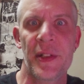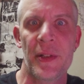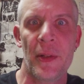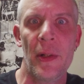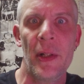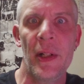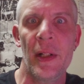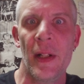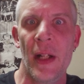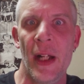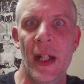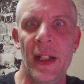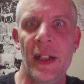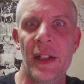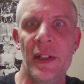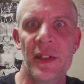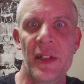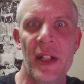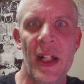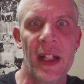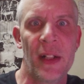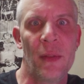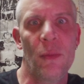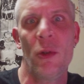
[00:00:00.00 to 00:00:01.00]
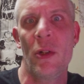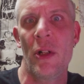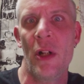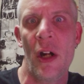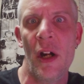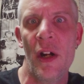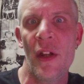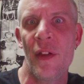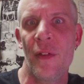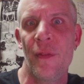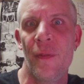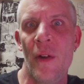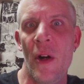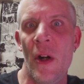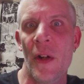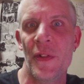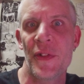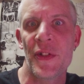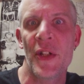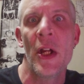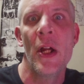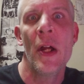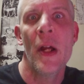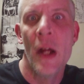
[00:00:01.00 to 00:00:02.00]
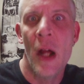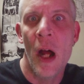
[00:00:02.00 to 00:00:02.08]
storyline. Because like, what are the vaults?